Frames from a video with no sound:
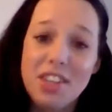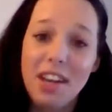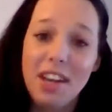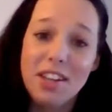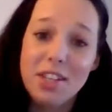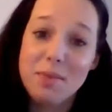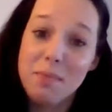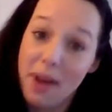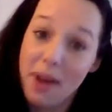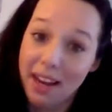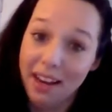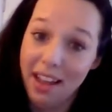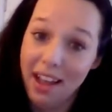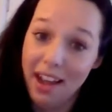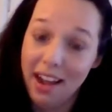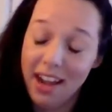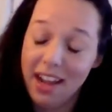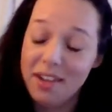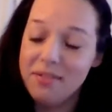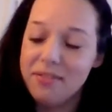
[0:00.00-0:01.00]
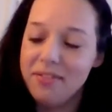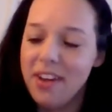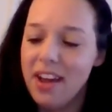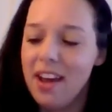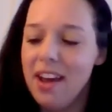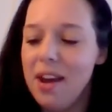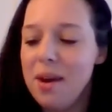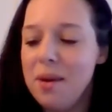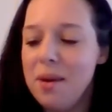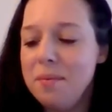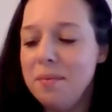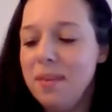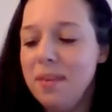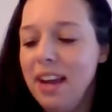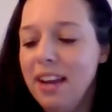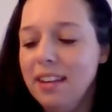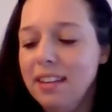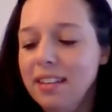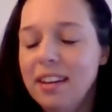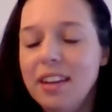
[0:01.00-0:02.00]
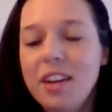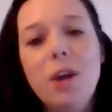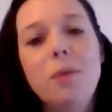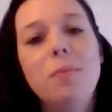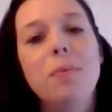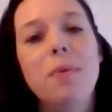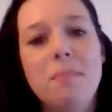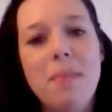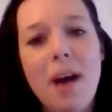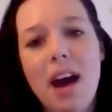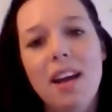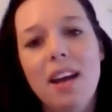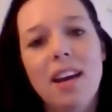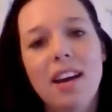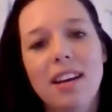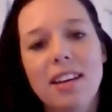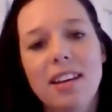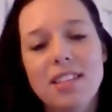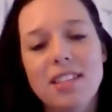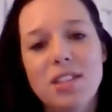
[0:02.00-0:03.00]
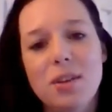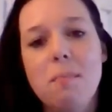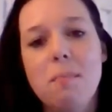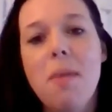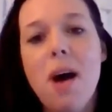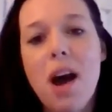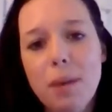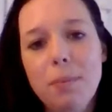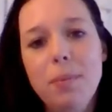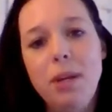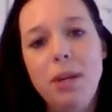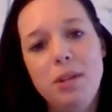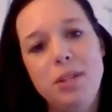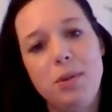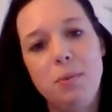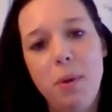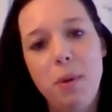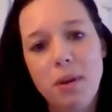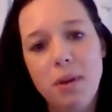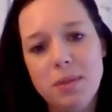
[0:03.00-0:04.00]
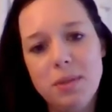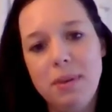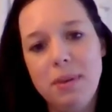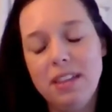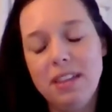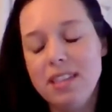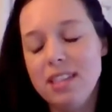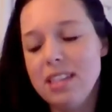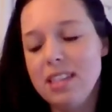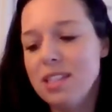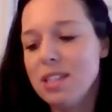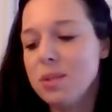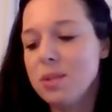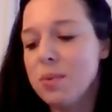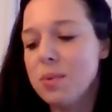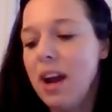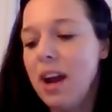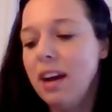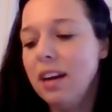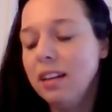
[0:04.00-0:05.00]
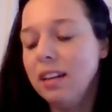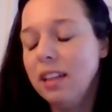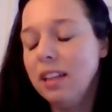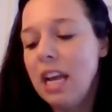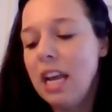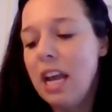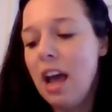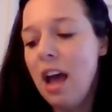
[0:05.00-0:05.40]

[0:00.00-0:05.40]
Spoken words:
changed my life, and opened my eyes to my personal possibilities as well,